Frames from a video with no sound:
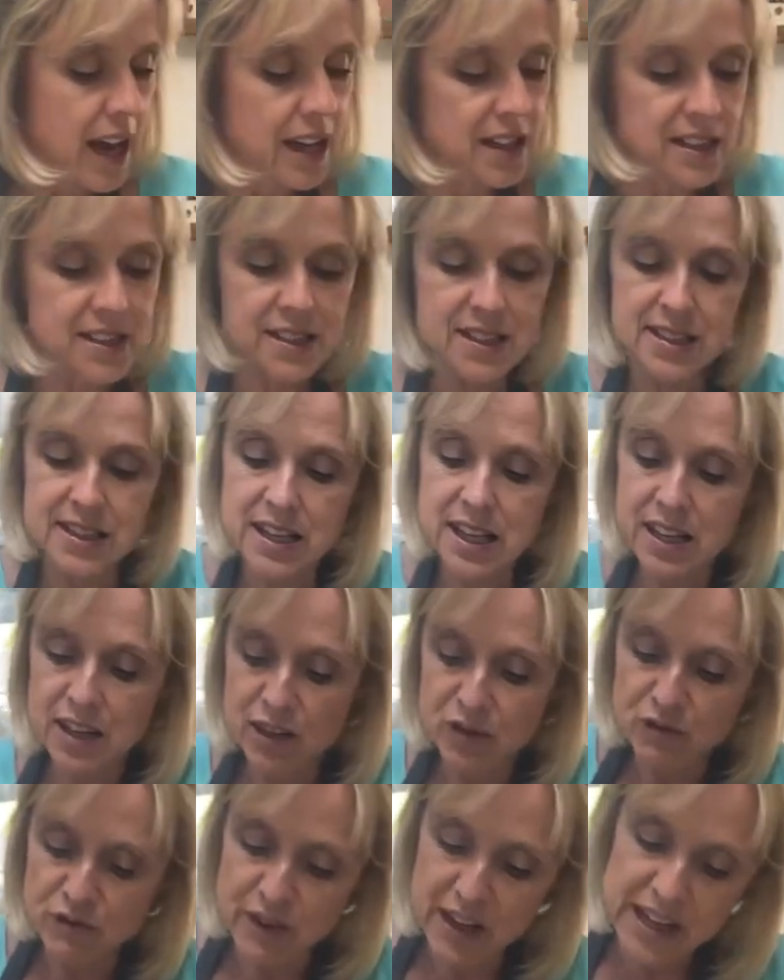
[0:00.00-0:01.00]
And this is an
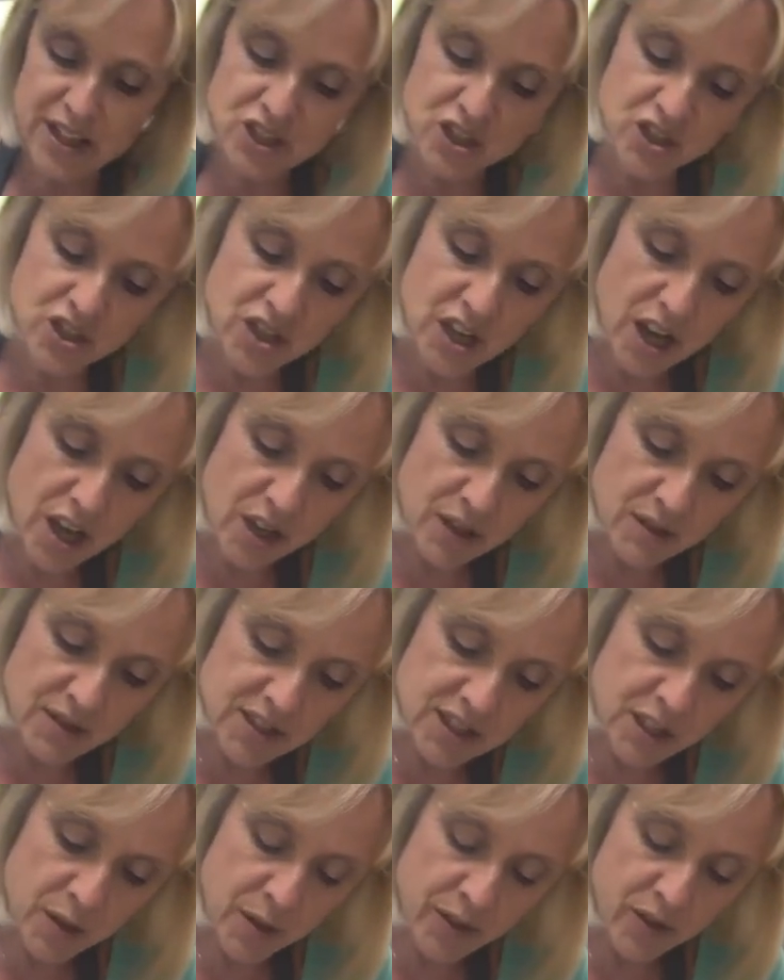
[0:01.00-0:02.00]
enriched dough,
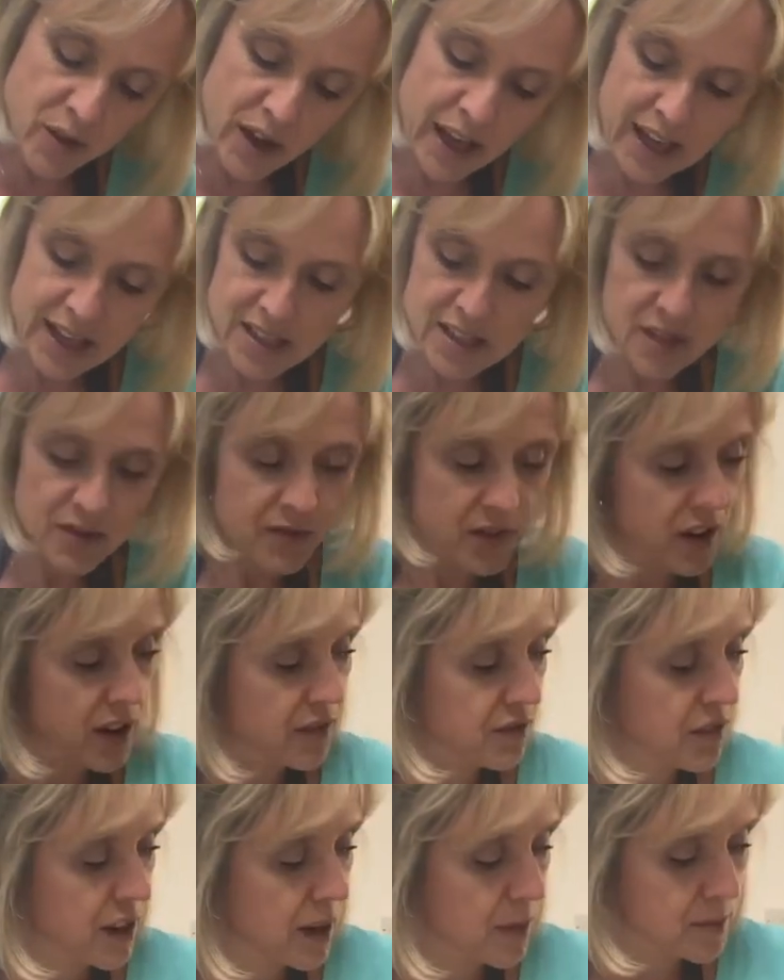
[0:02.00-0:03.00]
so I've got
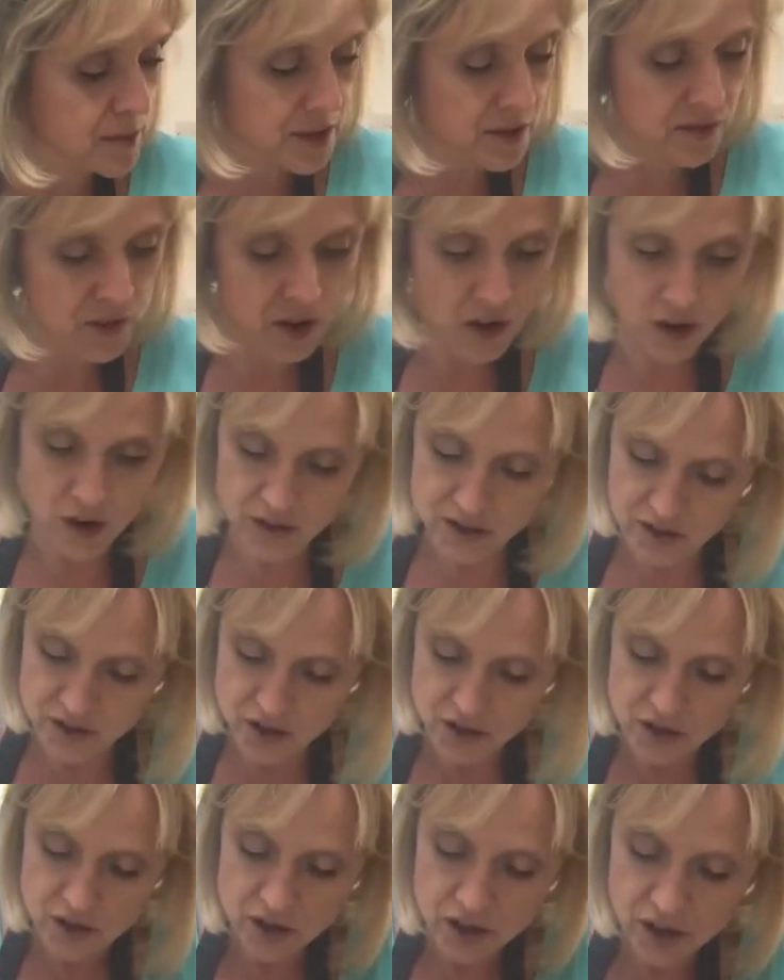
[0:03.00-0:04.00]
85 grams of
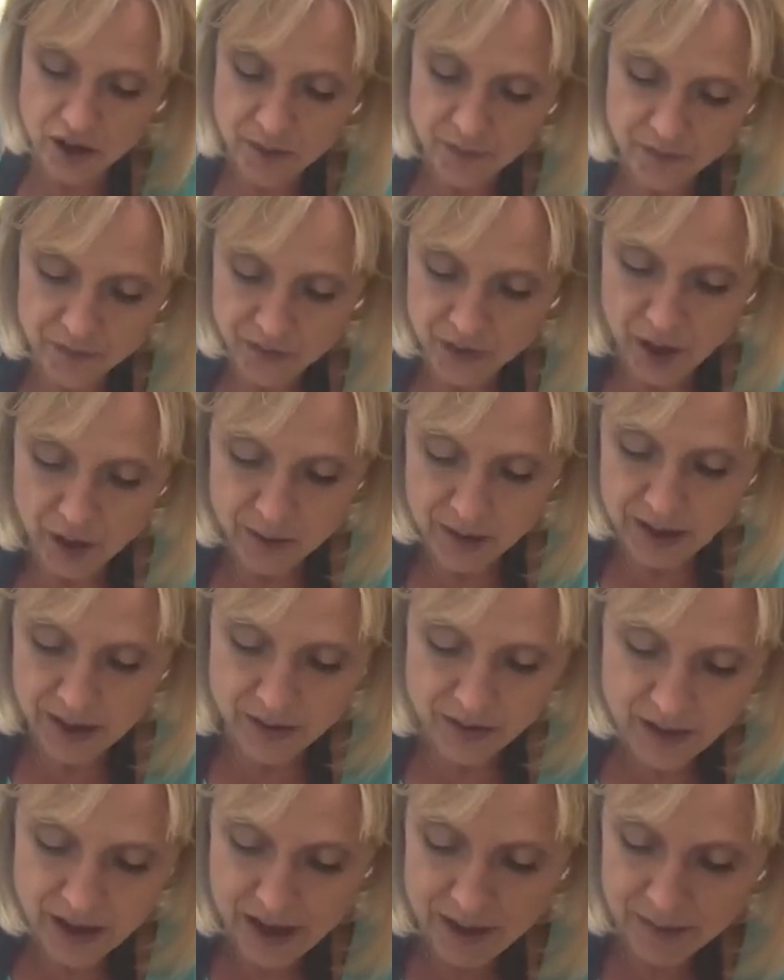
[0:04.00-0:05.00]
caster sugar going
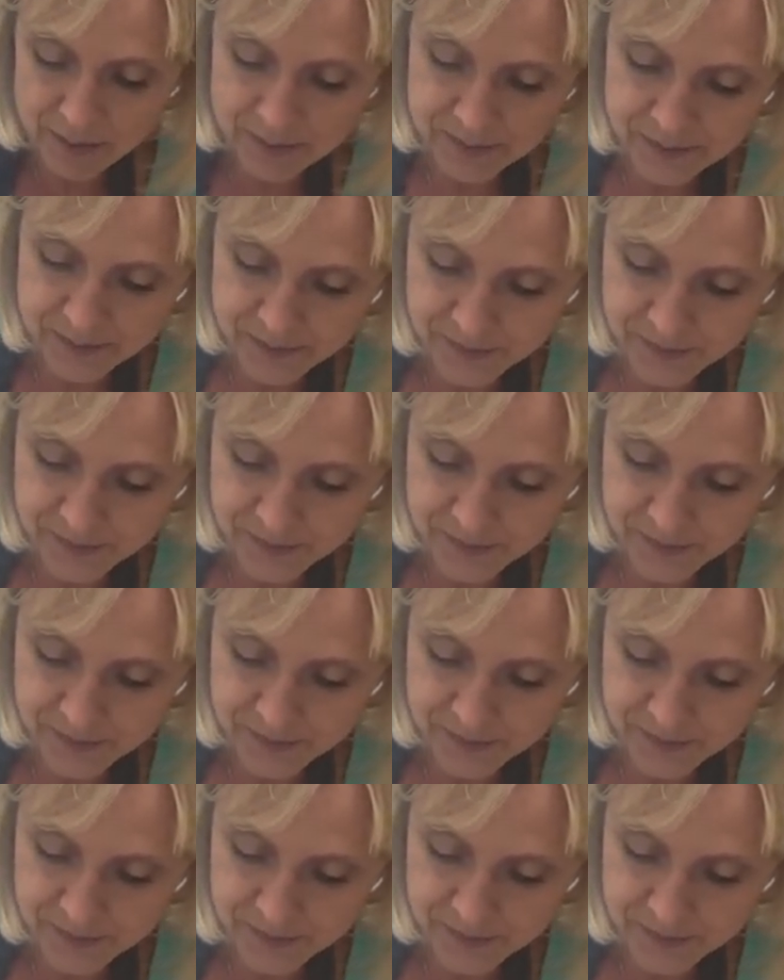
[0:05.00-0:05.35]
in there.